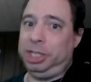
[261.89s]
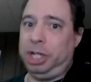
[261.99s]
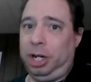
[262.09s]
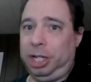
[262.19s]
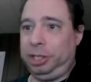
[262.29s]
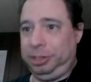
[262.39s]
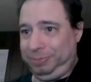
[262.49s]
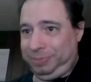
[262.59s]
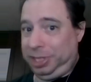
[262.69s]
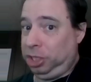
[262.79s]
gone,
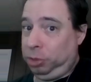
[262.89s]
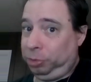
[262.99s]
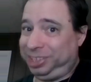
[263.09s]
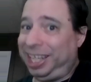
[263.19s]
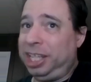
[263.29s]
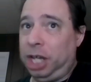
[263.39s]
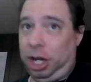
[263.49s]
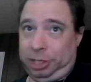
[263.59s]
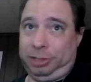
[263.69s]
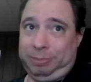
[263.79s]
and you will stay
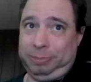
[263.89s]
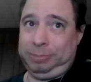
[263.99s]
gone.